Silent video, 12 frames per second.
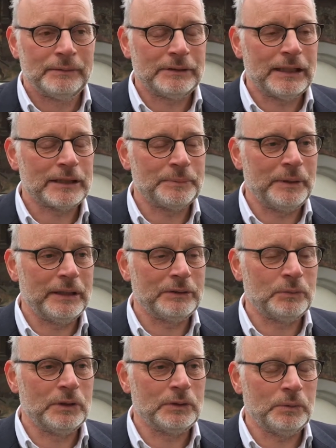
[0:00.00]

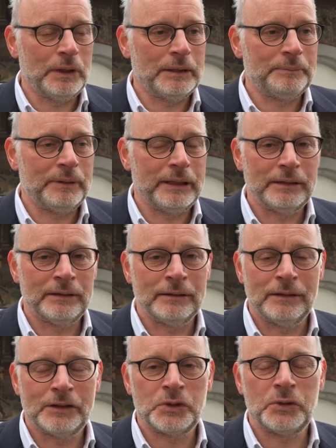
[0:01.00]
Taxpayers worldwide paid
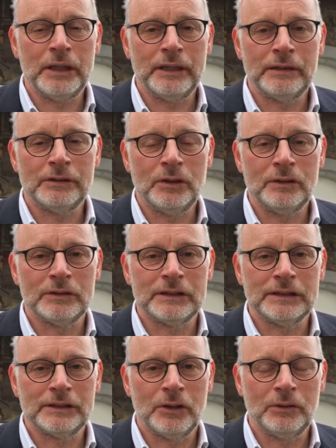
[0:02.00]
$1 trillion in
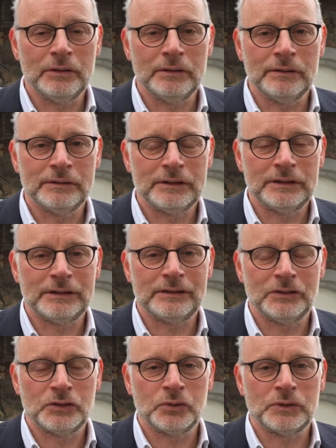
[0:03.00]
total
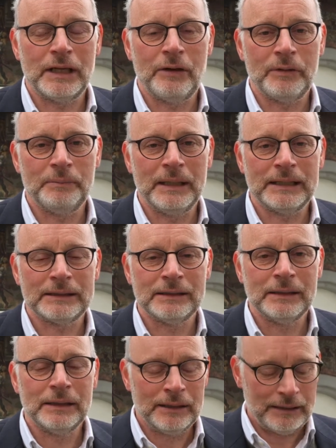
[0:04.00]
to sort out the mess,
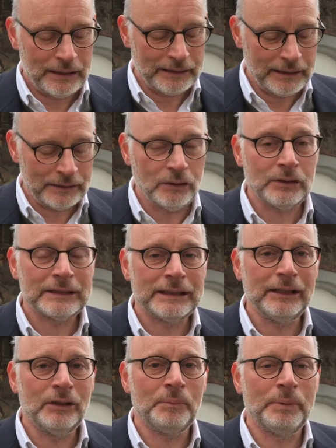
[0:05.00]
and yet not a
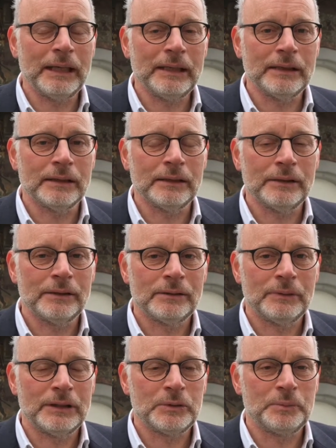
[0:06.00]
single banker
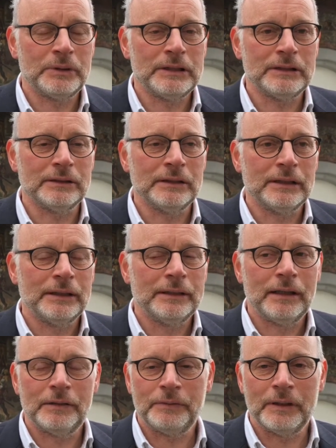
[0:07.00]
went to prison.
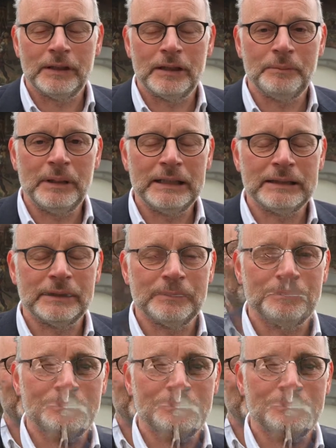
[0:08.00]
I find it amazing.